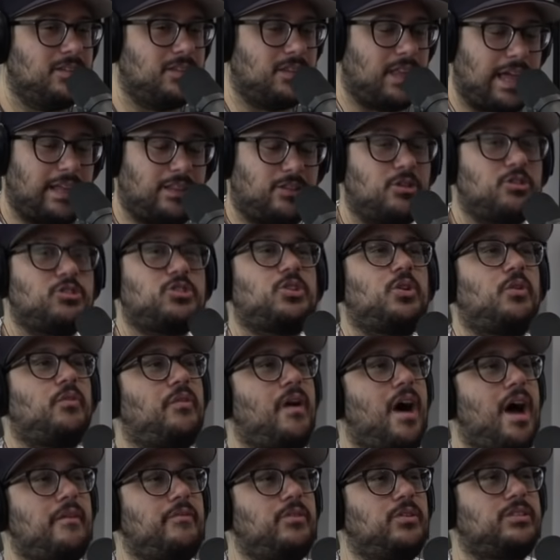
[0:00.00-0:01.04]
Like, their
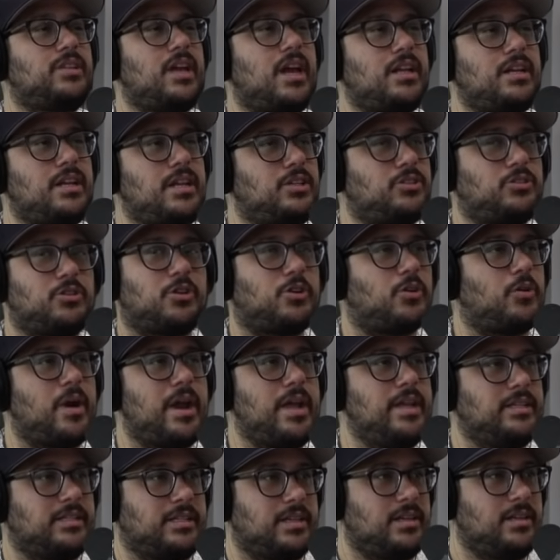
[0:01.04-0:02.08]
survival techniques are
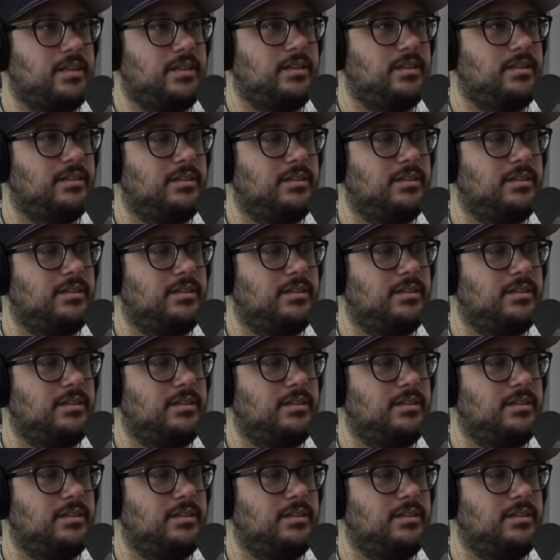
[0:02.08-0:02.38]
crazy.